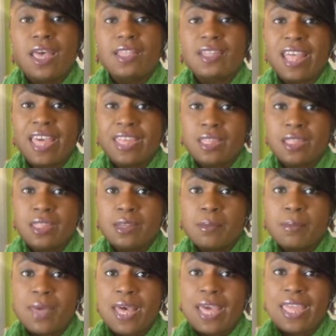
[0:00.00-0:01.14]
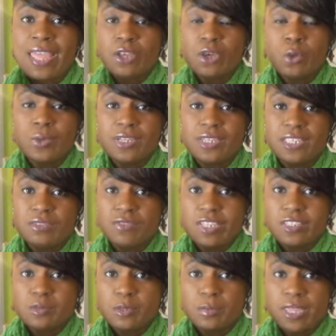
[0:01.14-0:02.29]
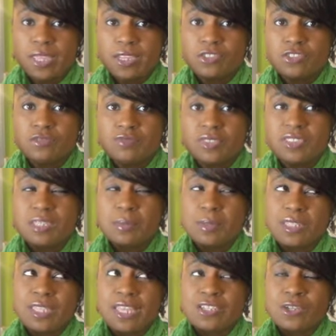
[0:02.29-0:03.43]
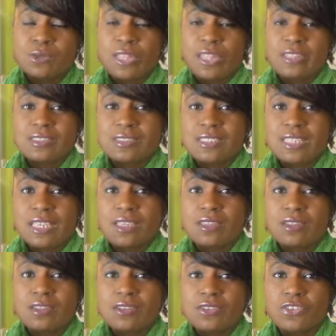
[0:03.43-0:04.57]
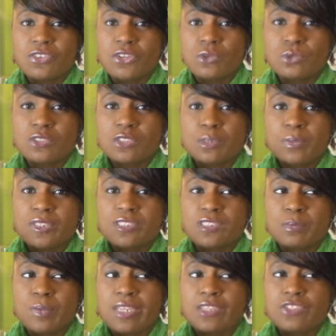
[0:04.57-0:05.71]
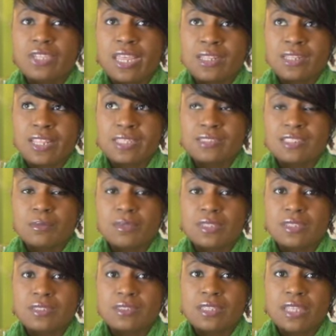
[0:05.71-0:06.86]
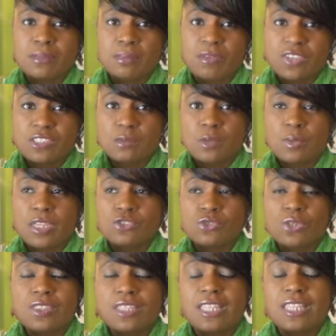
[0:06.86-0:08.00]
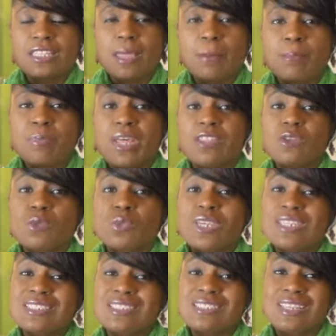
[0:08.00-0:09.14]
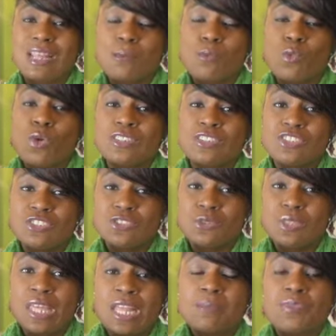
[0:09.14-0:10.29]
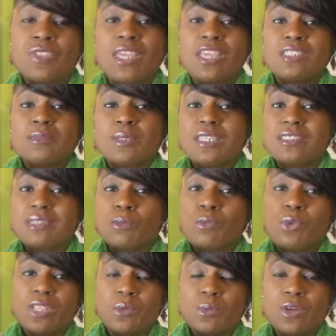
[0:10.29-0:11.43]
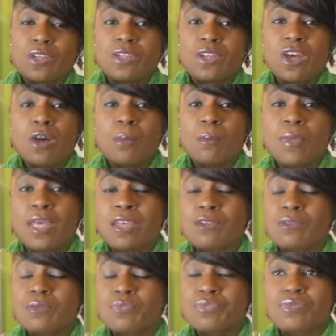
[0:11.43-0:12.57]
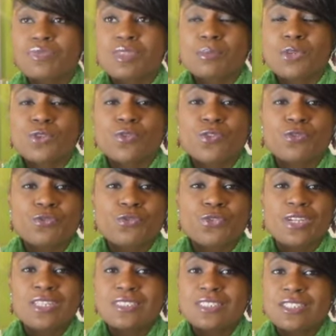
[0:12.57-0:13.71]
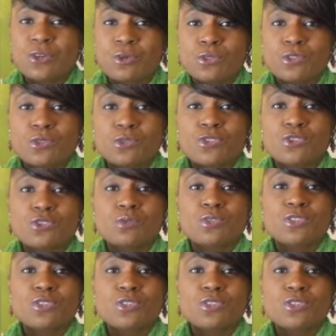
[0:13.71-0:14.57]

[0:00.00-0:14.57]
liking my At Home with Nikki Facebook page. Typically, I don't like to say, to participate, you got to like something like my Facebook page or anything like that. But the reason that I'm wanting to do that is because I'm really wanting all my beautiful friends here on YouTube